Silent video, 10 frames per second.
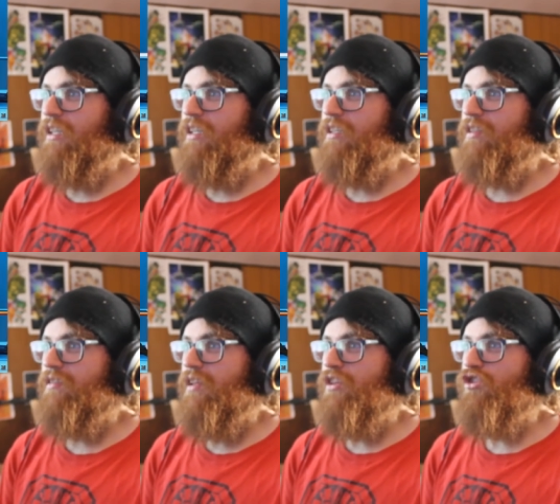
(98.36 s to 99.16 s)

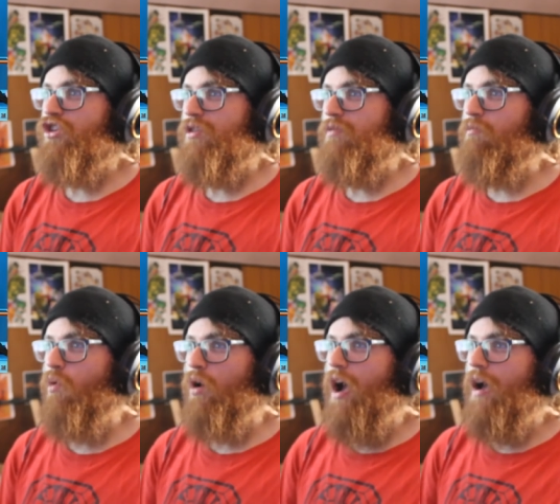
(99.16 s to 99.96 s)
it's, it's just
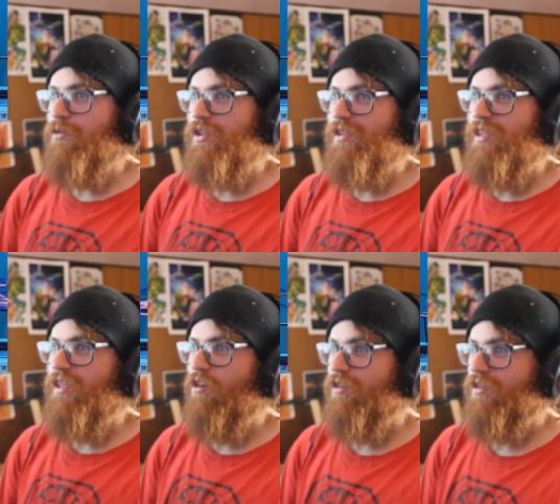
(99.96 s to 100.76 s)
more options in
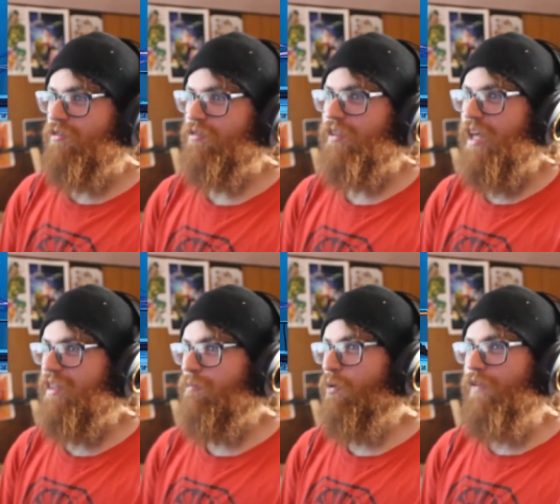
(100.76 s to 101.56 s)
the arsenal. Yeah,
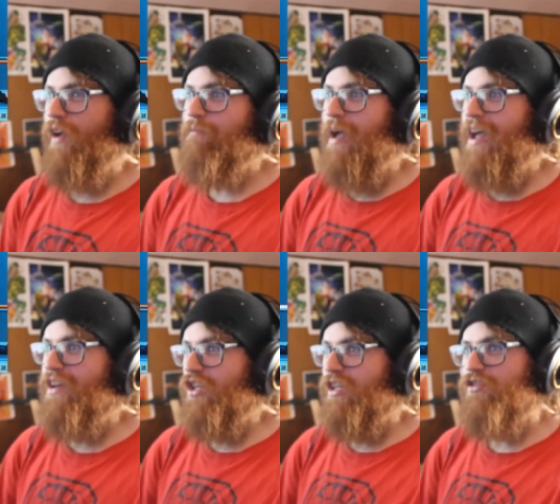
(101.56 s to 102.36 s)
they both have
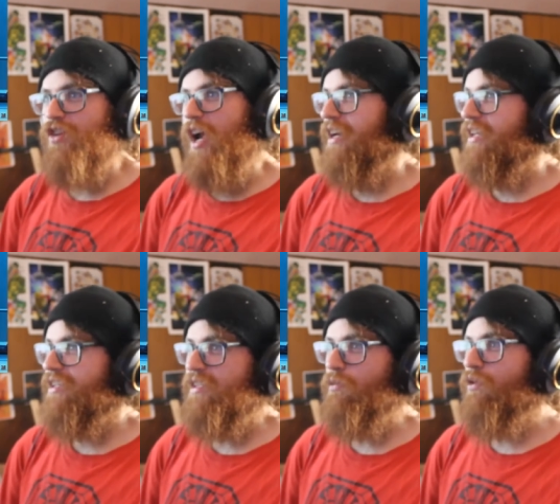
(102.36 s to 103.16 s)
magic
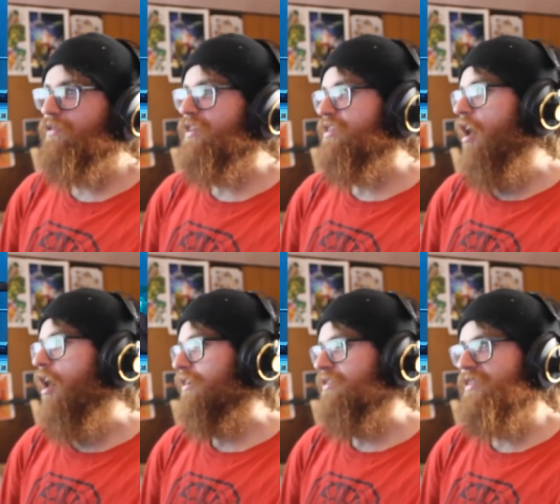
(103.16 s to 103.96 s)
tridents. They both can
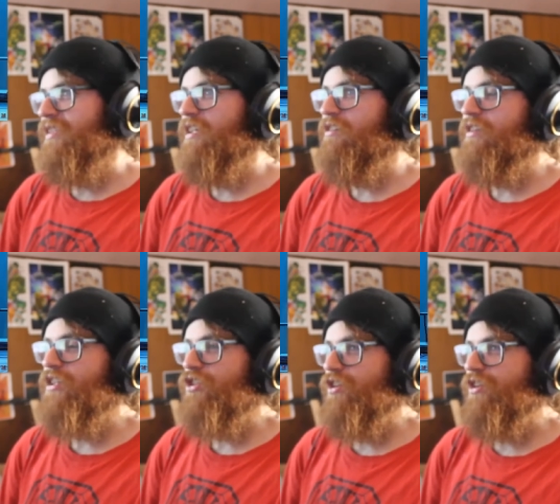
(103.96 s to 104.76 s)
talk to sea
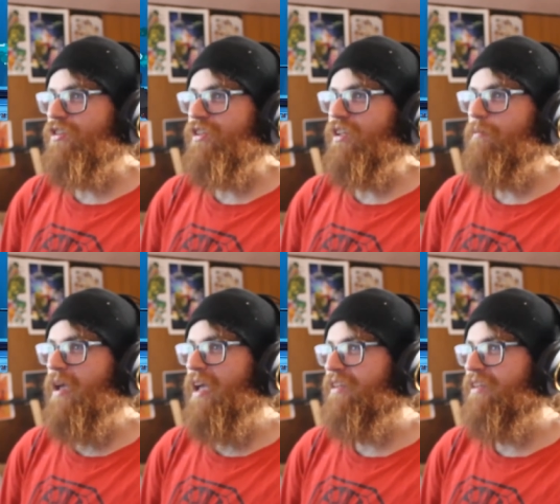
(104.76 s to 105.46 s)
creatures and command